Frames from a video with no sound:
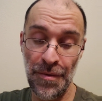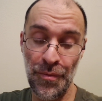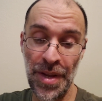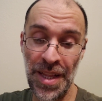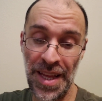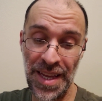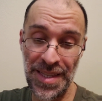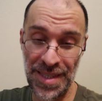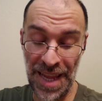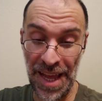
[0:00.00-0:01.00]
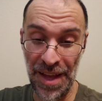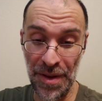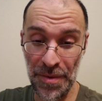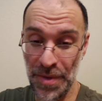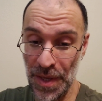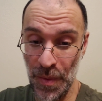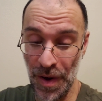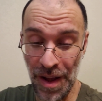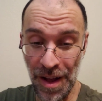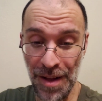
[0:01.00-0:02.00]
Realize now you are
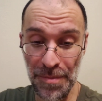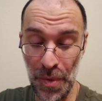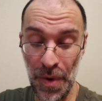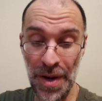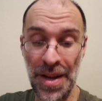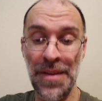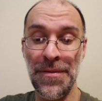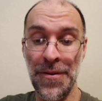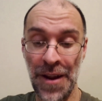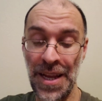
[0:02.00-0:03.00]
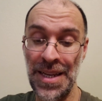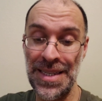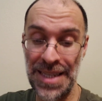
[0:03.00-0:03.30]
all born of great